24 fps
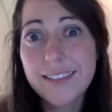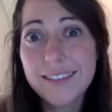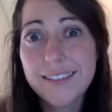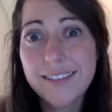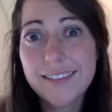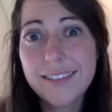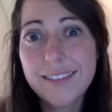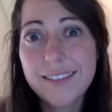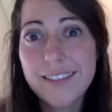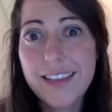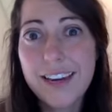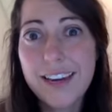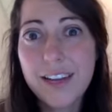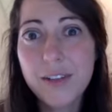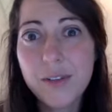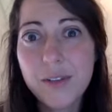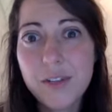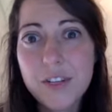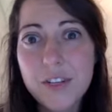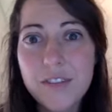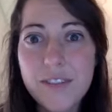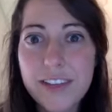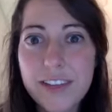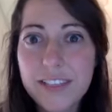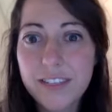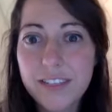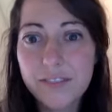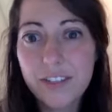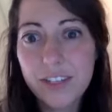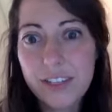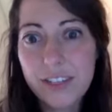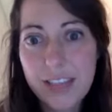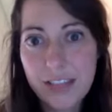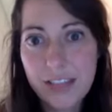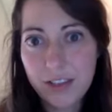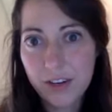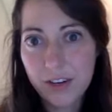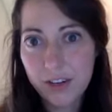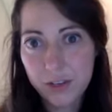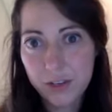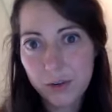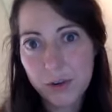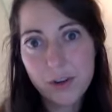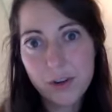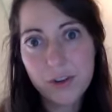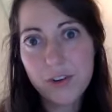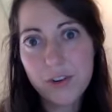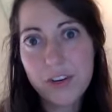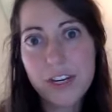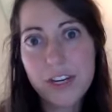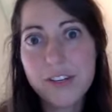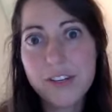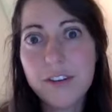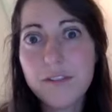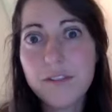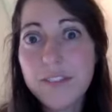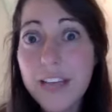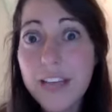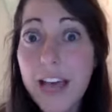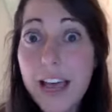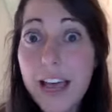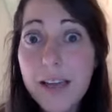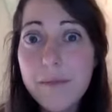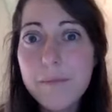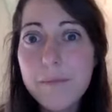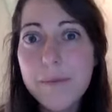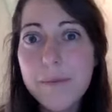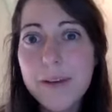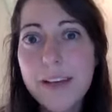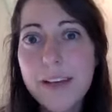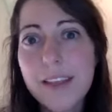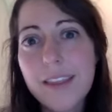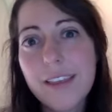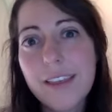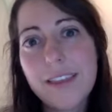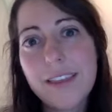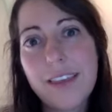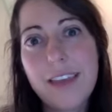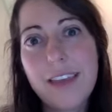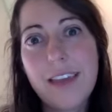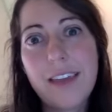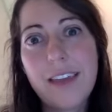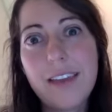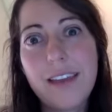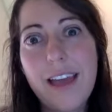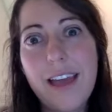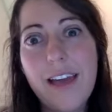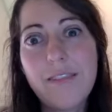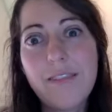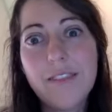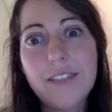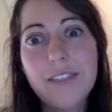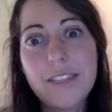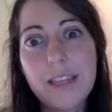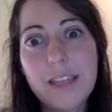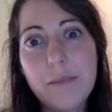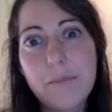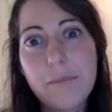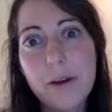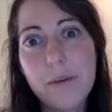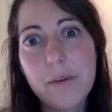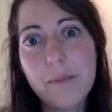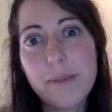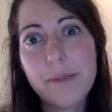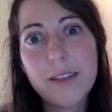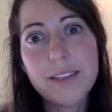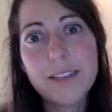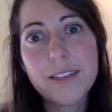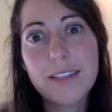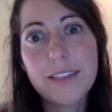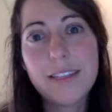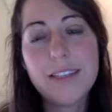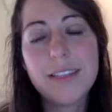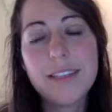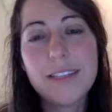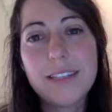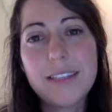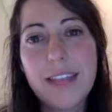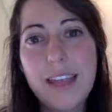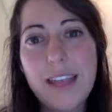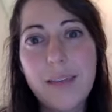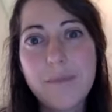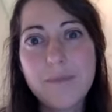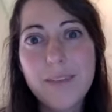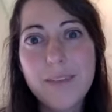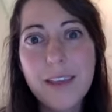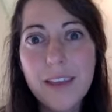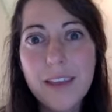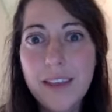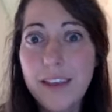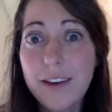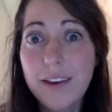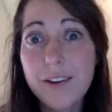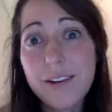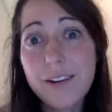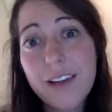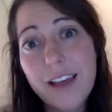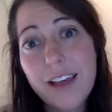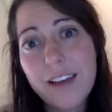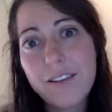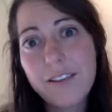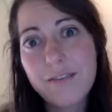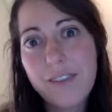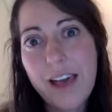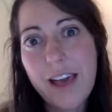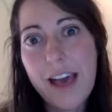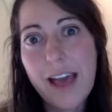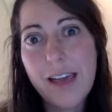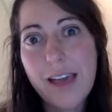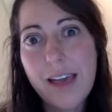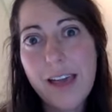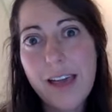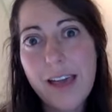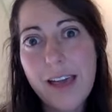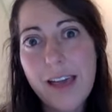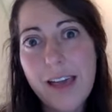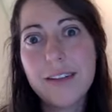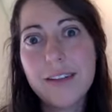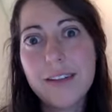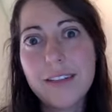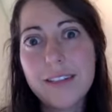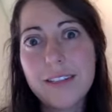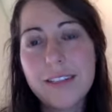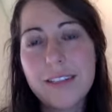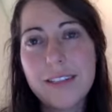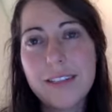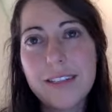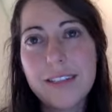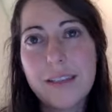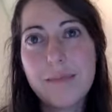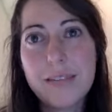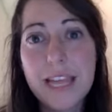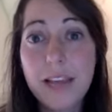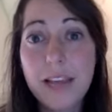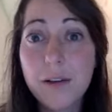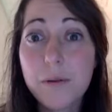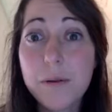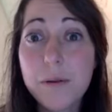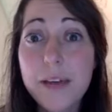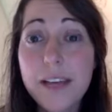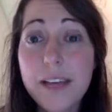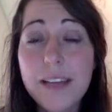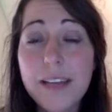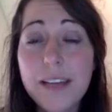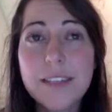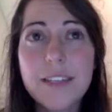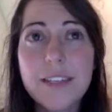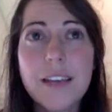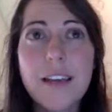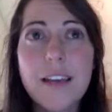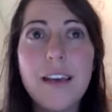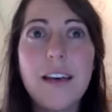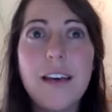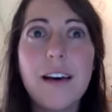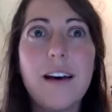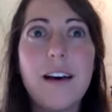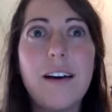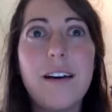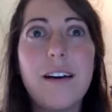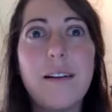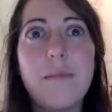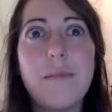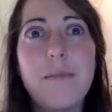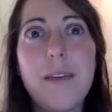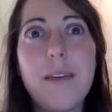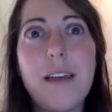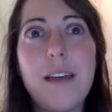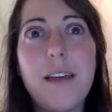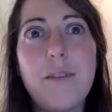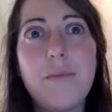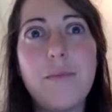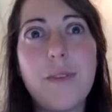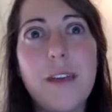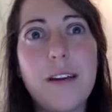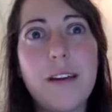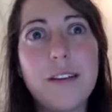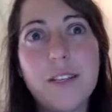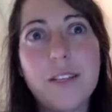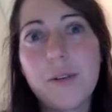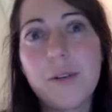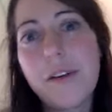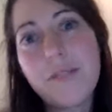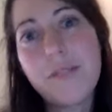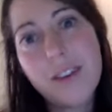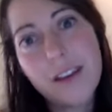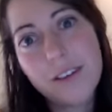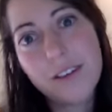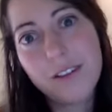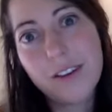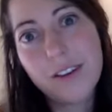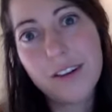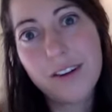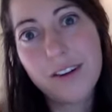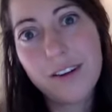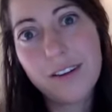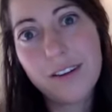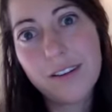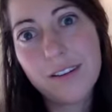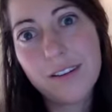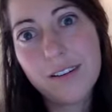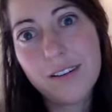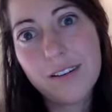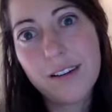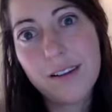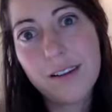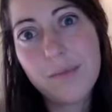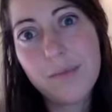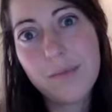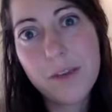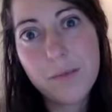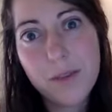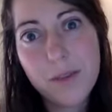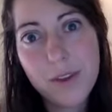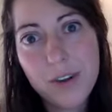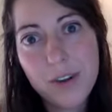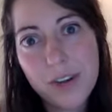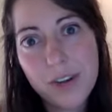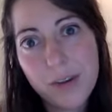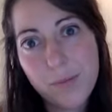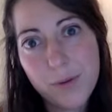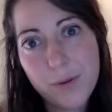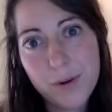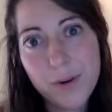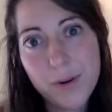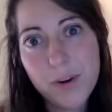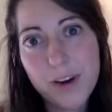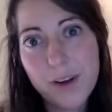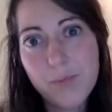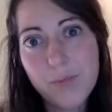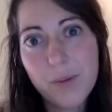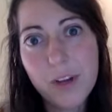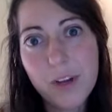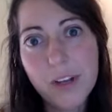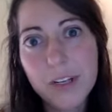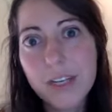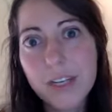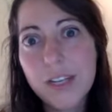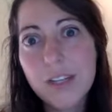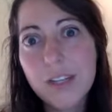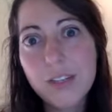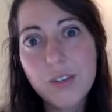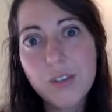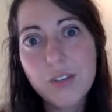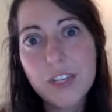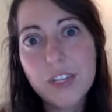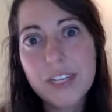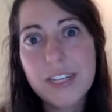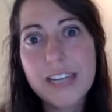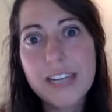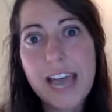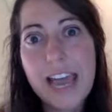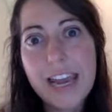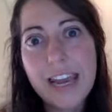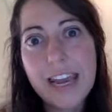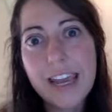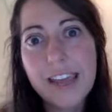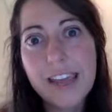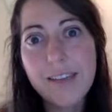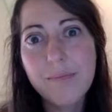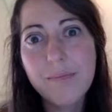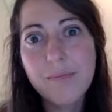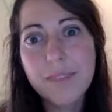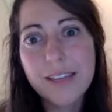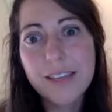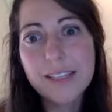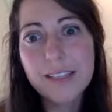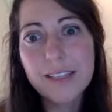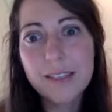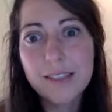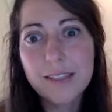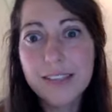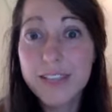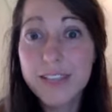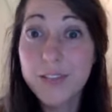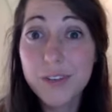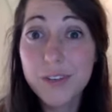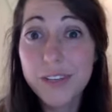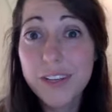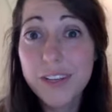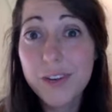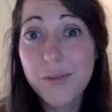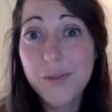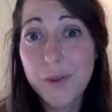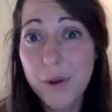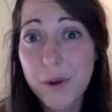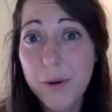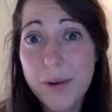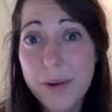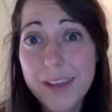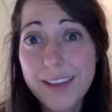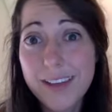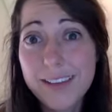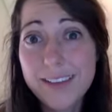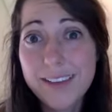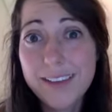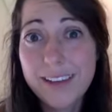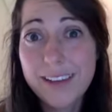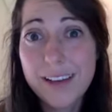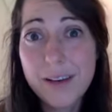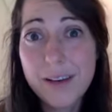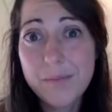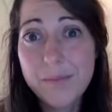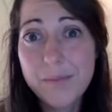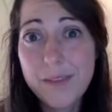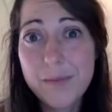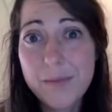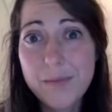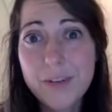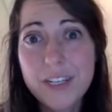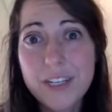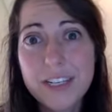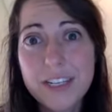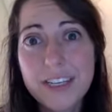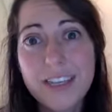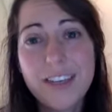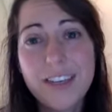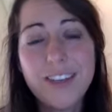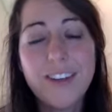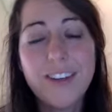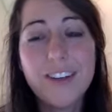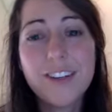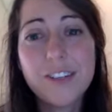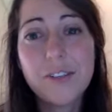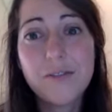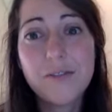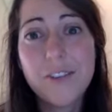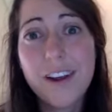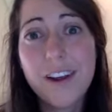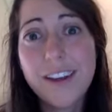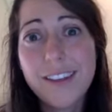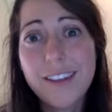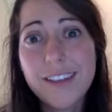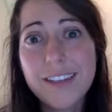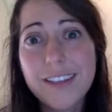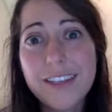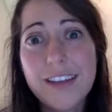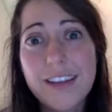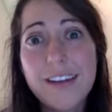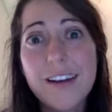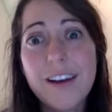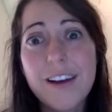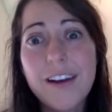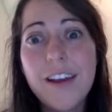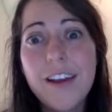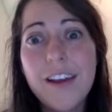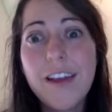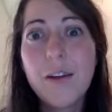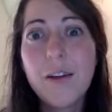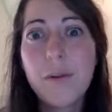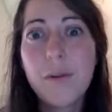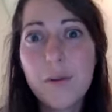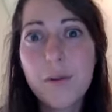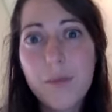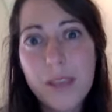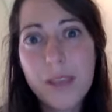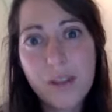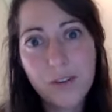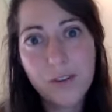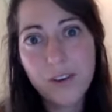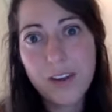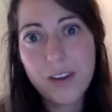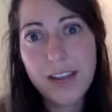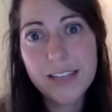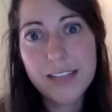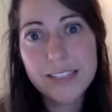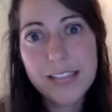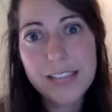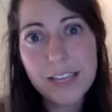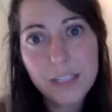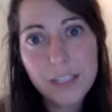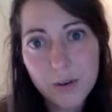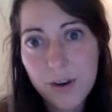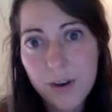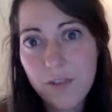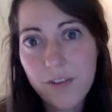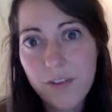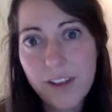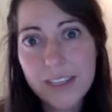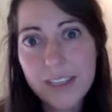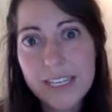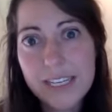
than Inclusion Festival, and that they're a shorter duration of time, but that they have the same purpose and the same, kind of vibe and the same takeaways. And we also have another community program called Inclusion Dining that's really growing in particular so far this year, where we create sensory-friendly